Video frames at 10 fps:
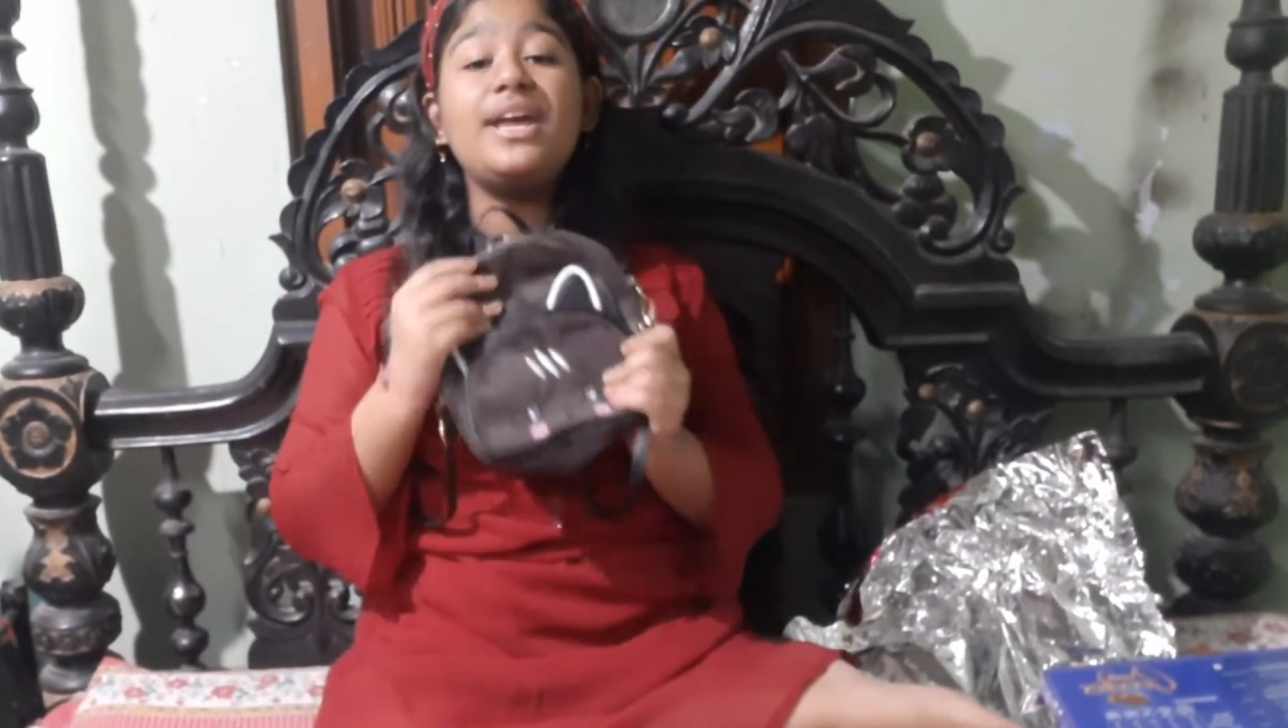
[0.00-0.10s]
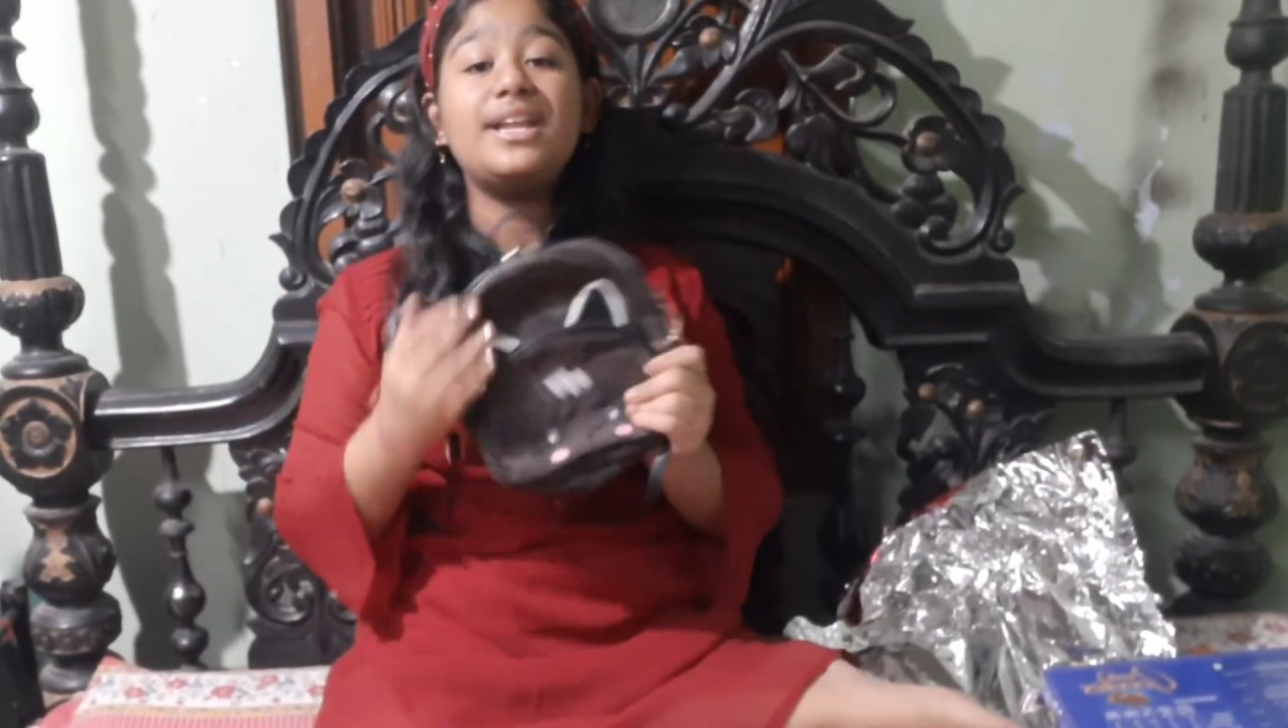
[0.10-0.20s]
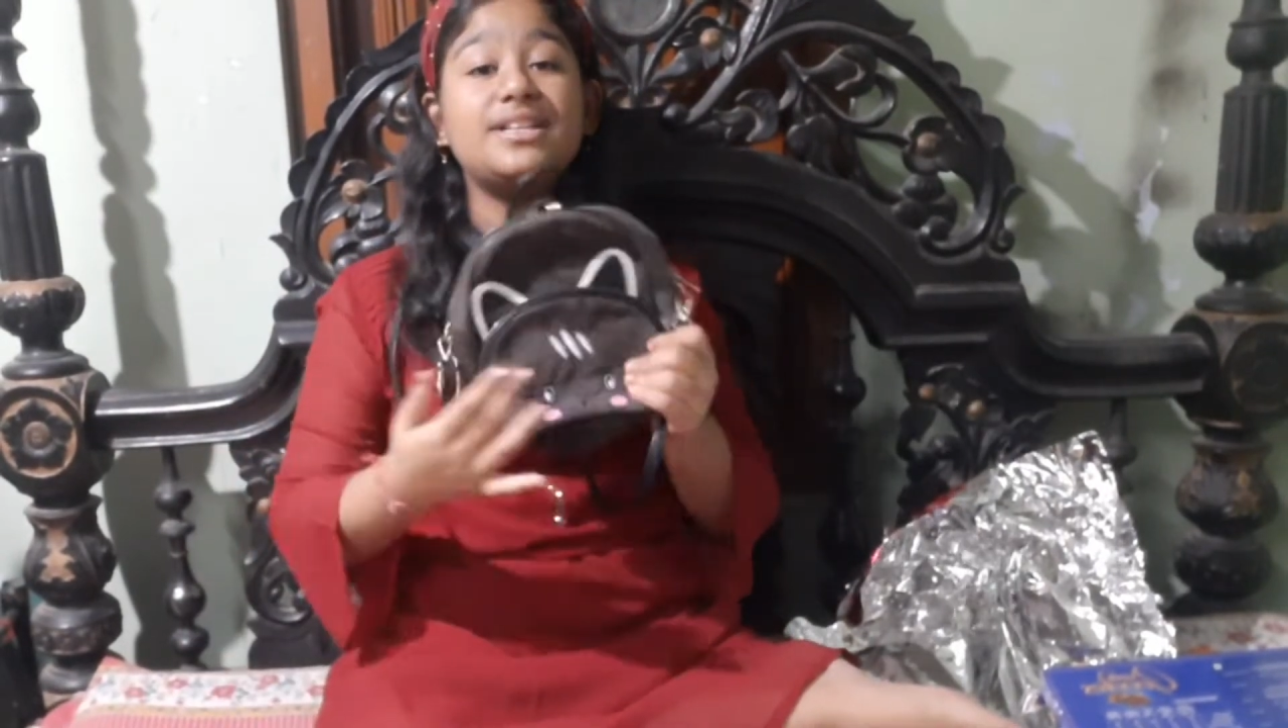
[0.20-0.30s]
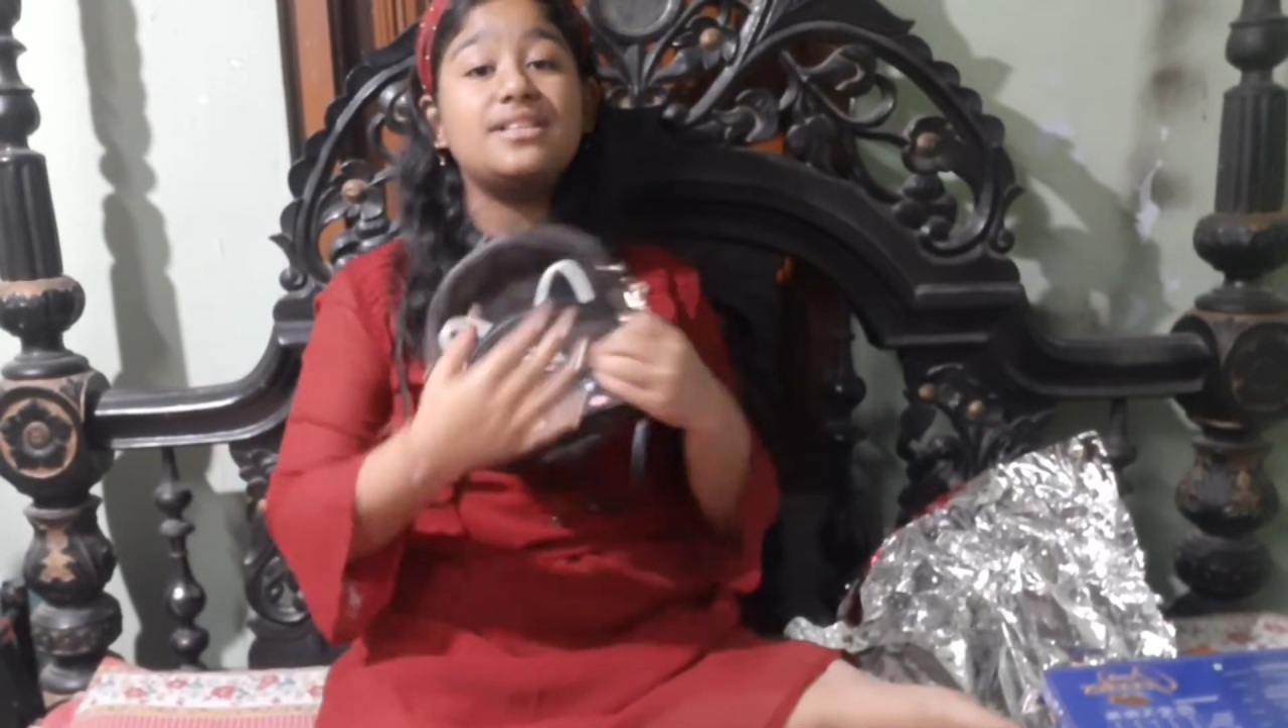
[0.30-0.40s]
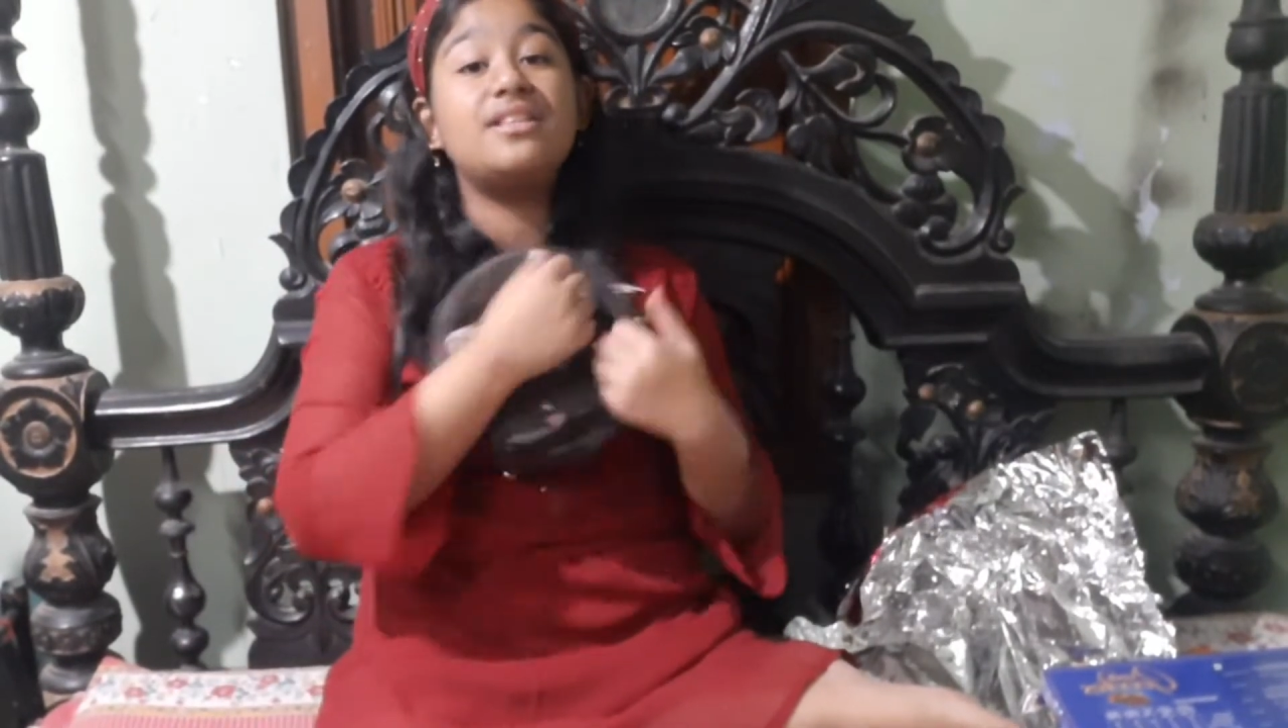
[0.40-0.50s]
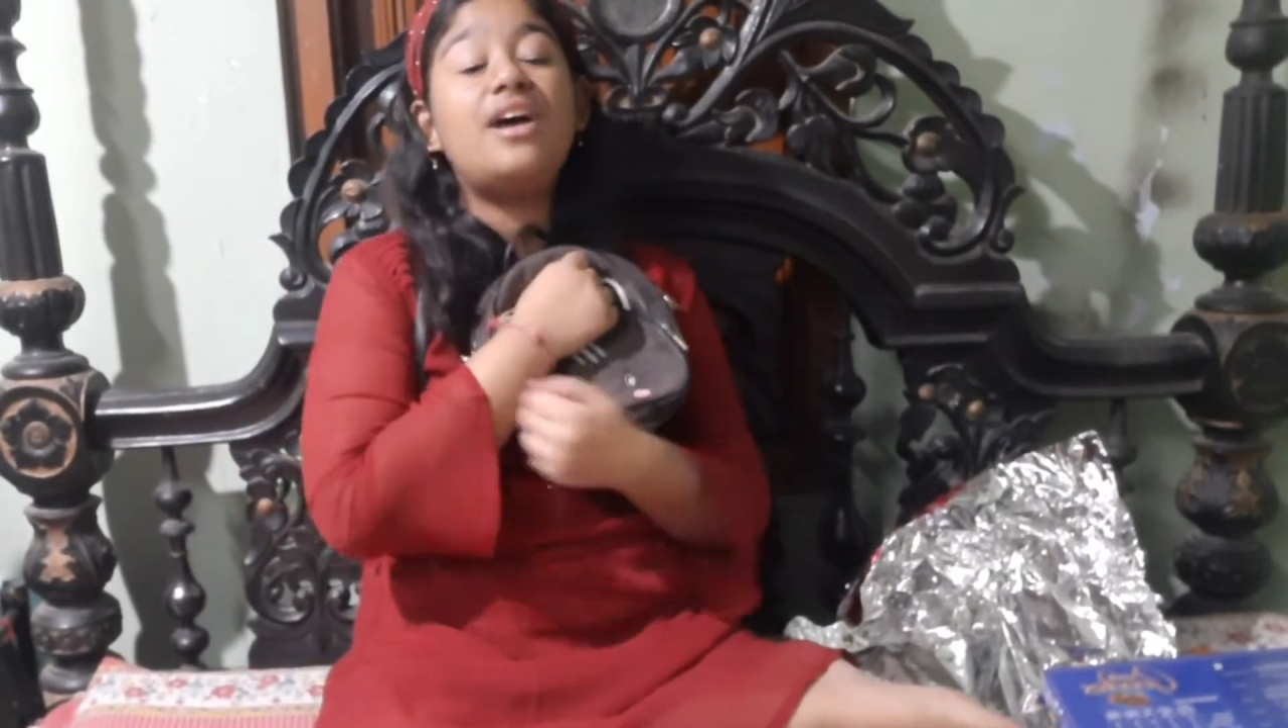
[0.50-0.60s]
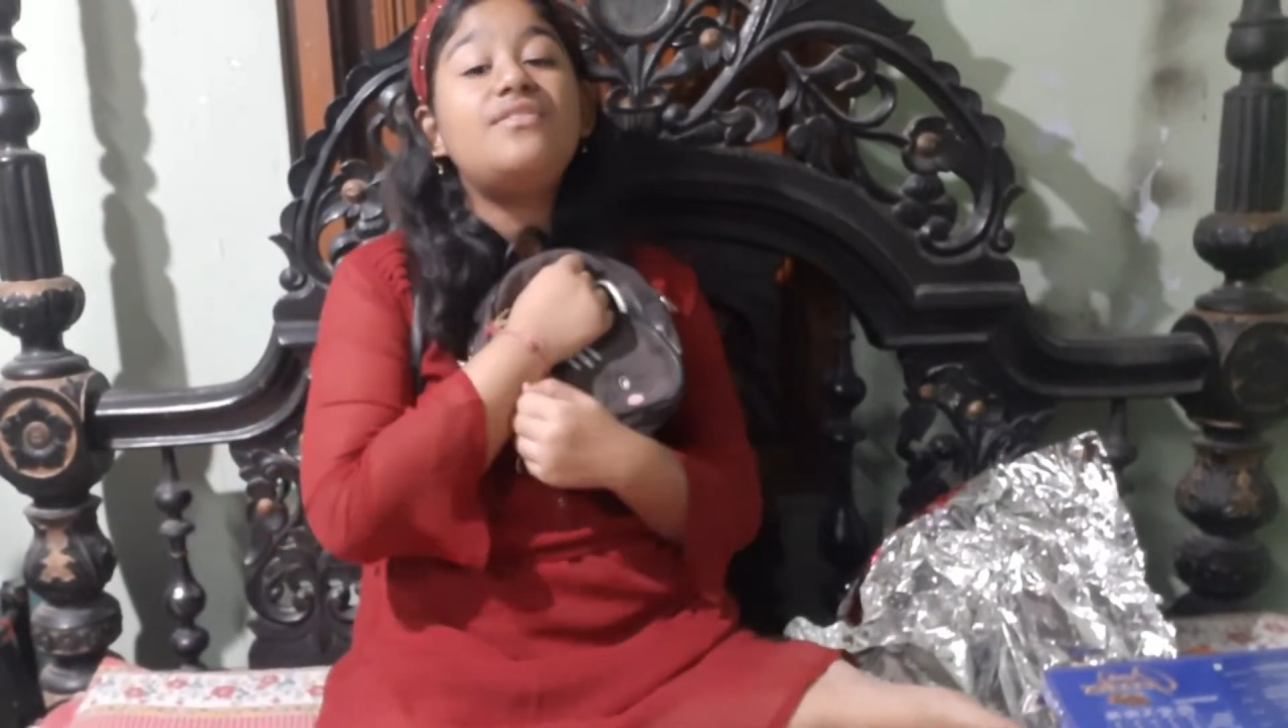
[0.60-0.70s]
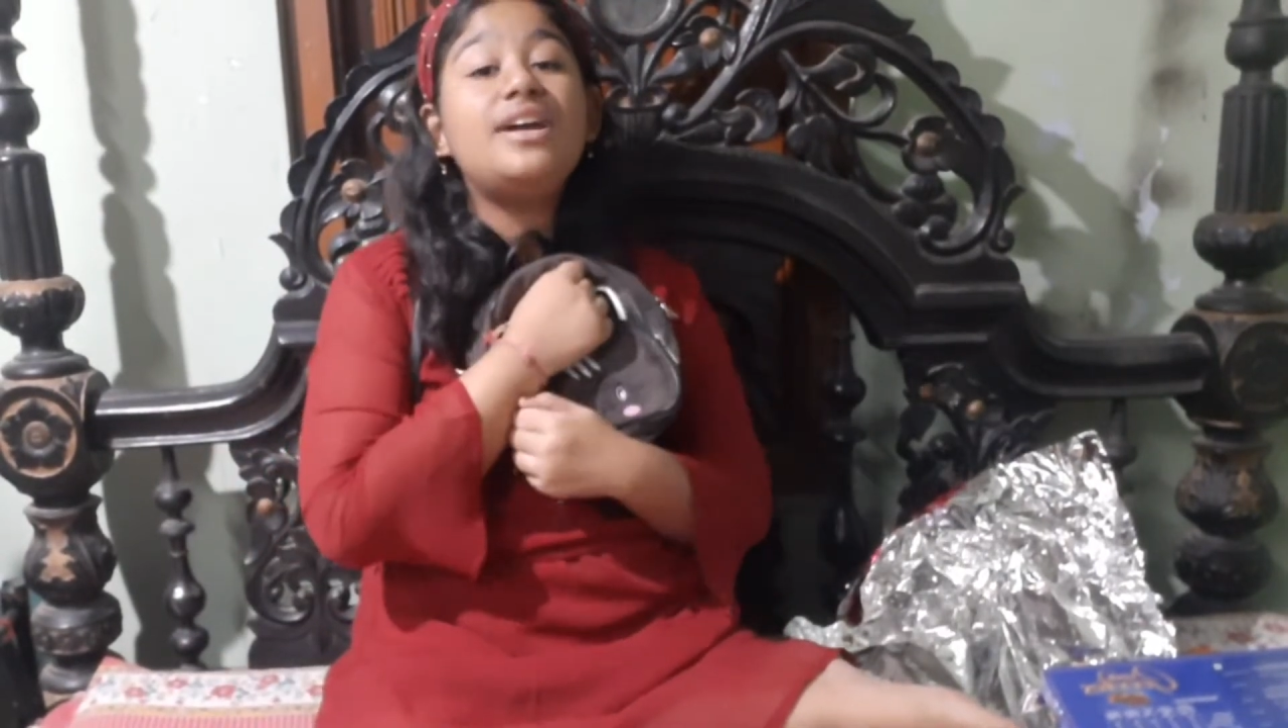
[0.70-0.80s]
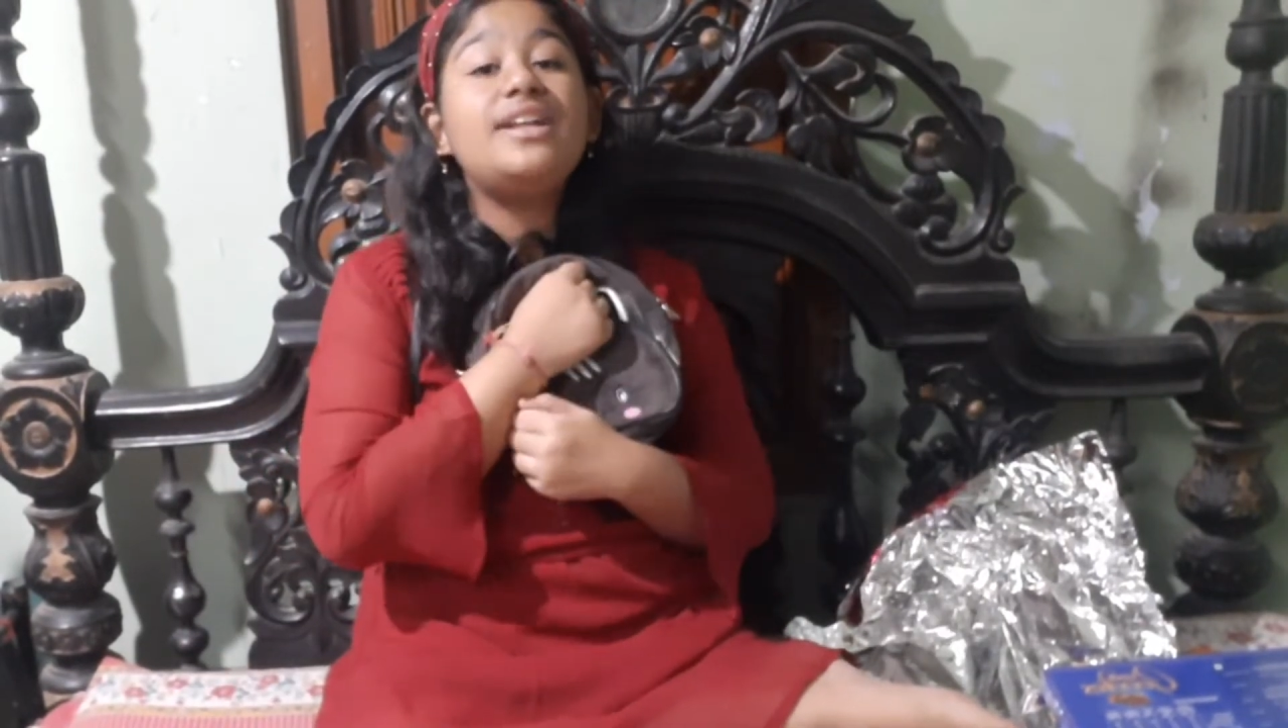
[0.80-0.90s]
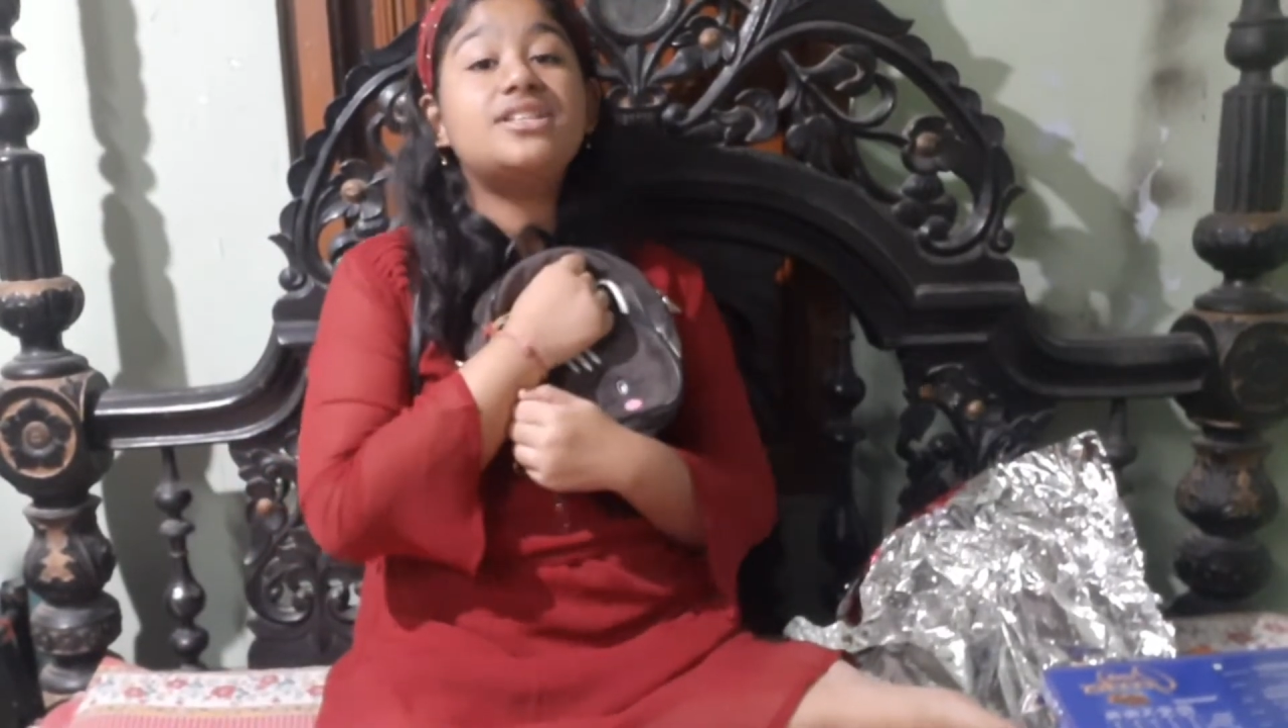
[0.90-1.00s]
and I love it.